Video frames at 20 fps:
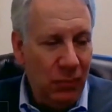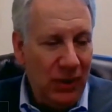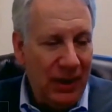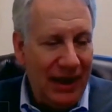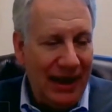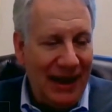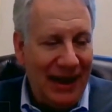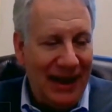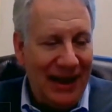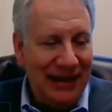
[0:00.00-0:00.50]

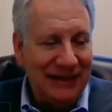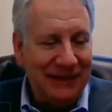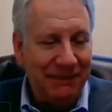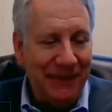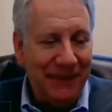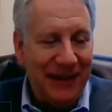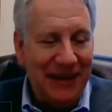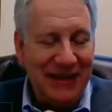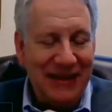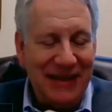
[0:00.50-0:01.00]
has
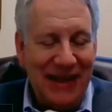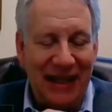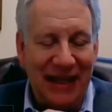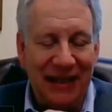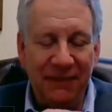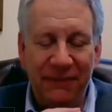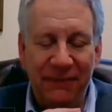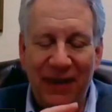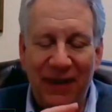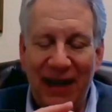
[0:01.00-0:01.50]
been
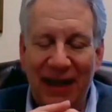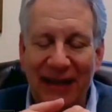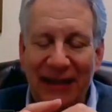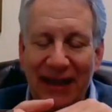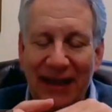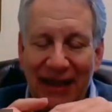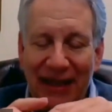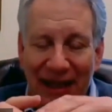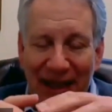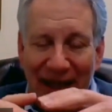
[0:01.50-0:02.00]

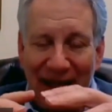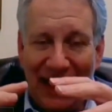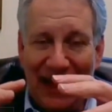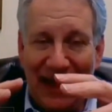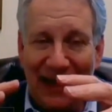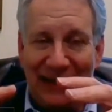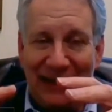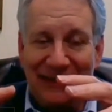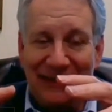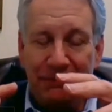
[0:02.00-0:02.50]
identified
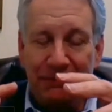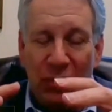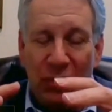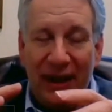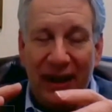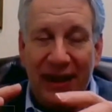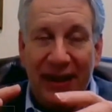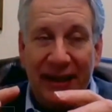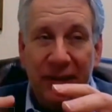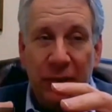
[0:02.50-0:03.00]
as
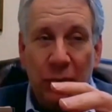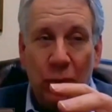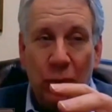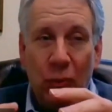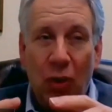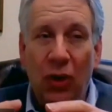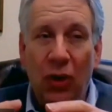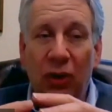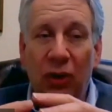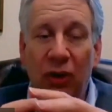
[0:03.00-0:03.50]
playing a
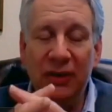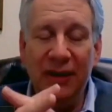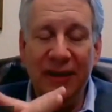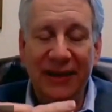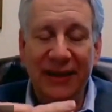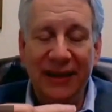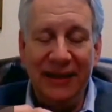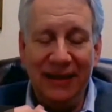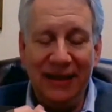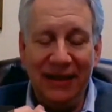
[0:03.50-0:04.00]
role
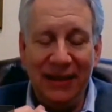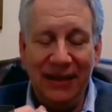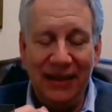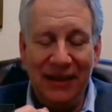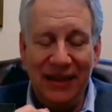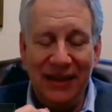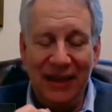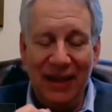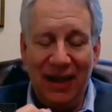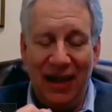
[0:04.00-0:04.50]
in
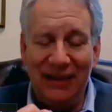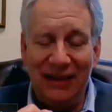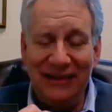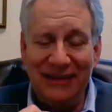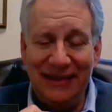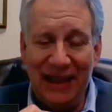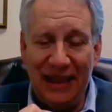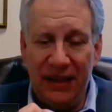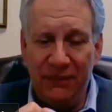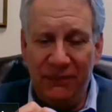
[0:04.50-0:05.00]
the
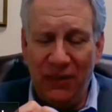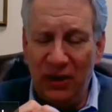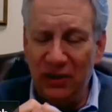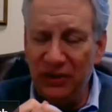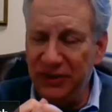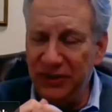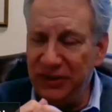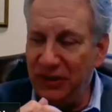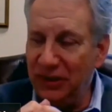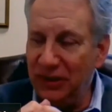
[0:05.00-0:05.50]
onset of
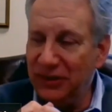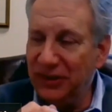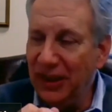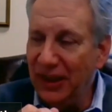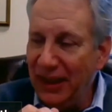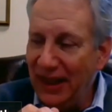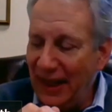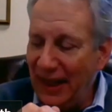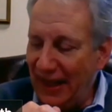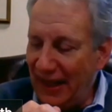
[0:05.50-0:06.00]
ulcers.
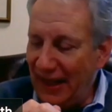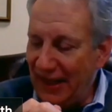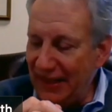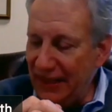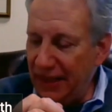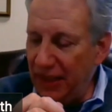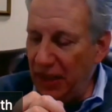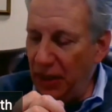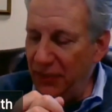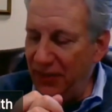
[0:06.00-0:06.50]
And,
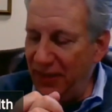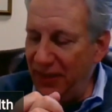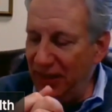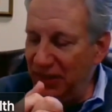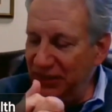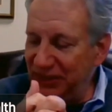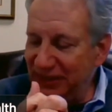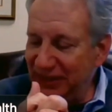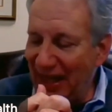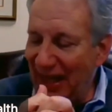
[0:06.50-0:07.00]

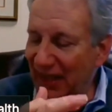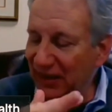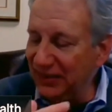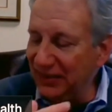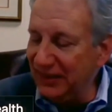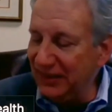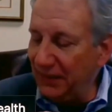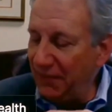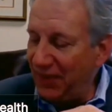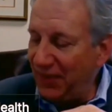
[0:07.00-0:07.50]
there's now
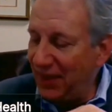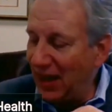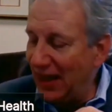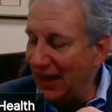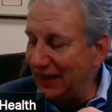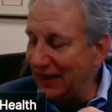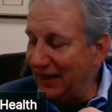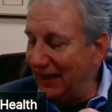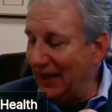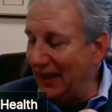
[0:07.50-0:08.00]
some
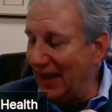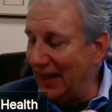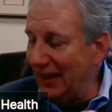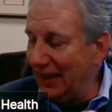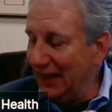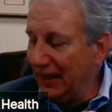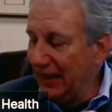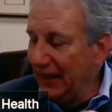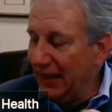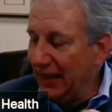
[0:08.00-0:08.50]
thought that,